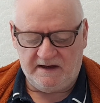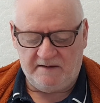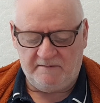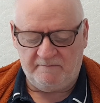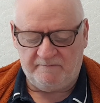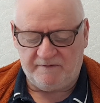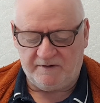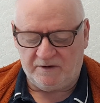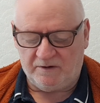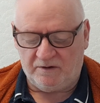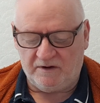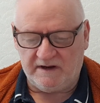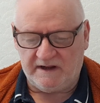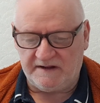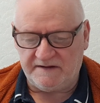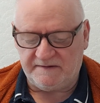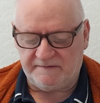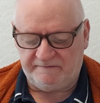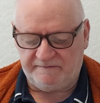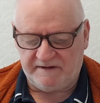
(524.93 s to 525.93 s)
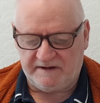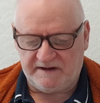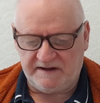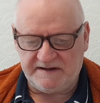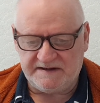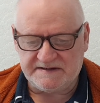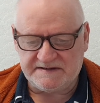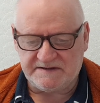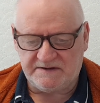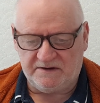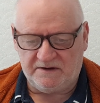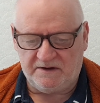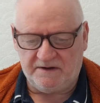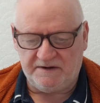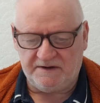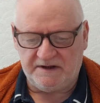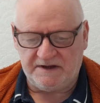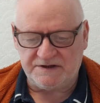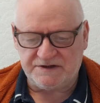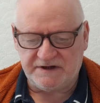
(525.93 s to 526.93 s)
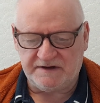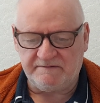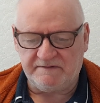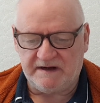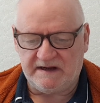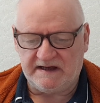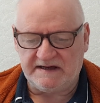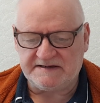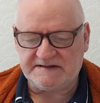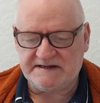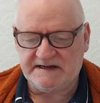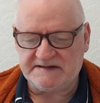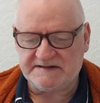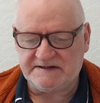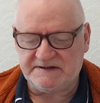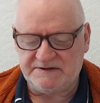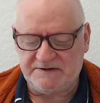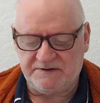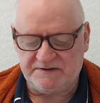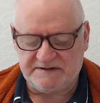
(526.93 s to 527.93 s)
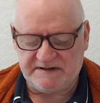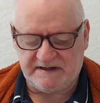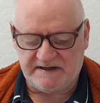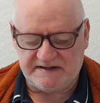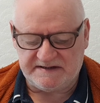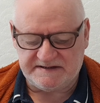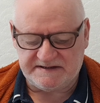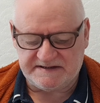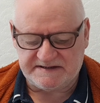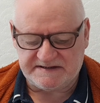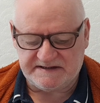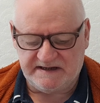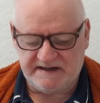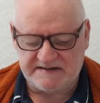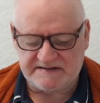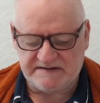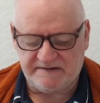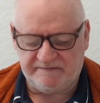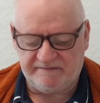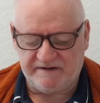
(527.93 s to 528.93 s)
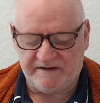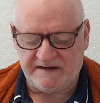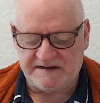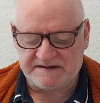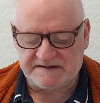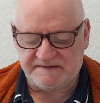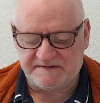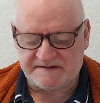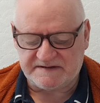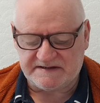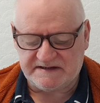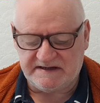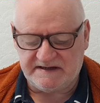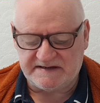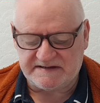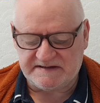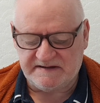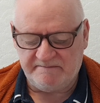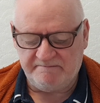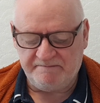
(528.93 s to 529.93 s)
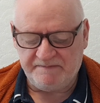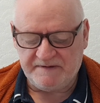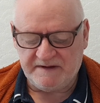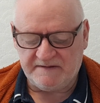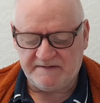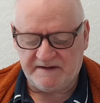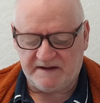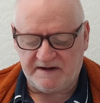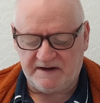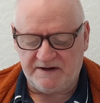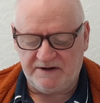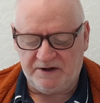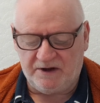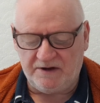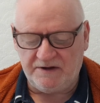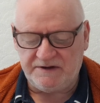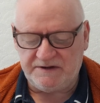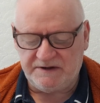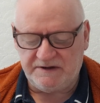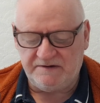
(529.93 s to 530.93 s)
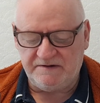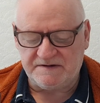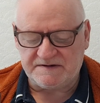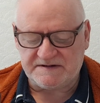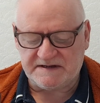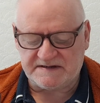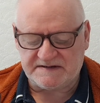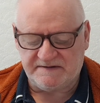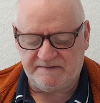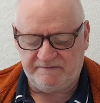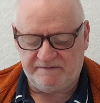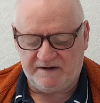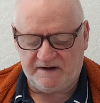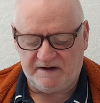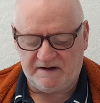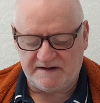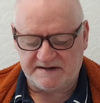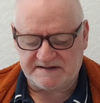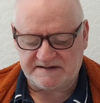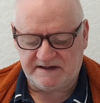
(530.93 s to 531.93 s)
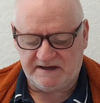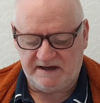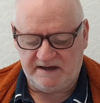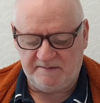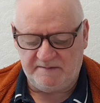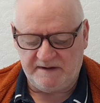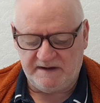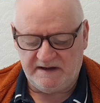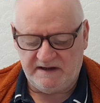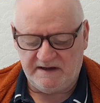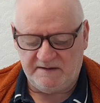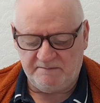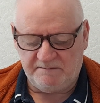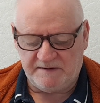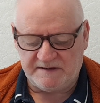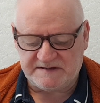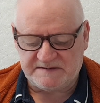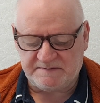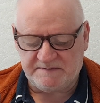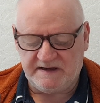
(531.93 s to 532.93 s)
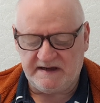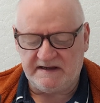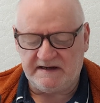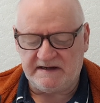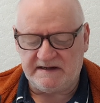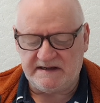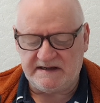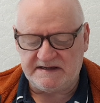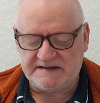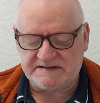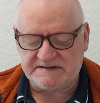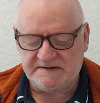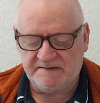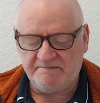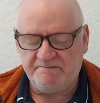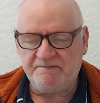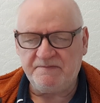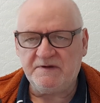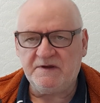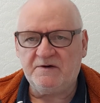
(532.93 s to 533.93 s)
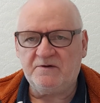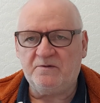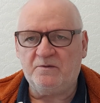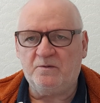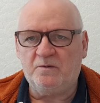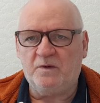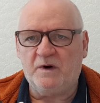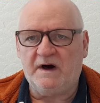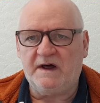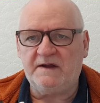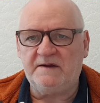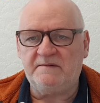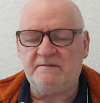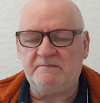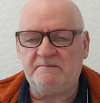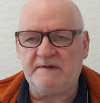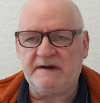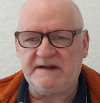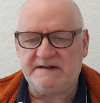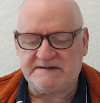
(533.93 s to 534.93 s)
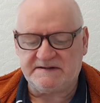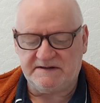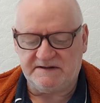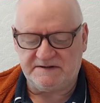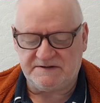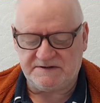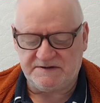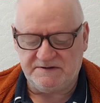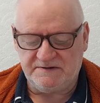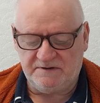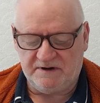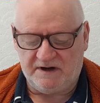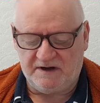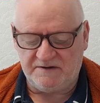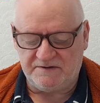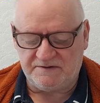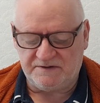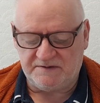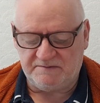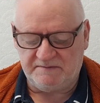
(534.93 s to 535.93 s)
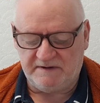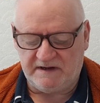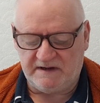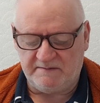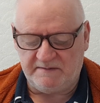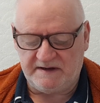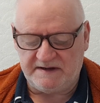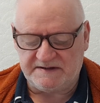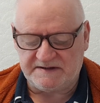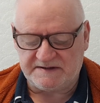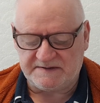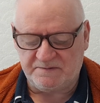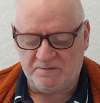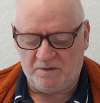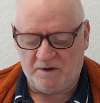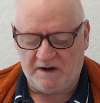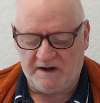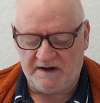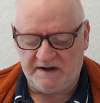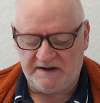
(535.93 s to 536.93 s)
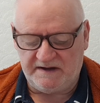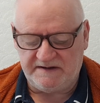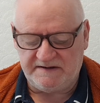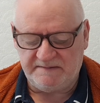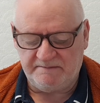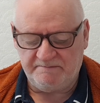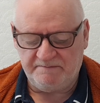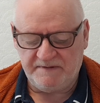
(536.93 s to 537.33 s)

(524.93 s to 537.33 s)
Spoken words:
For all other flights on general access and utility stairs, the flights of stairs that are not used as a fire escape must be at least 1 meter 200 millimeters wide,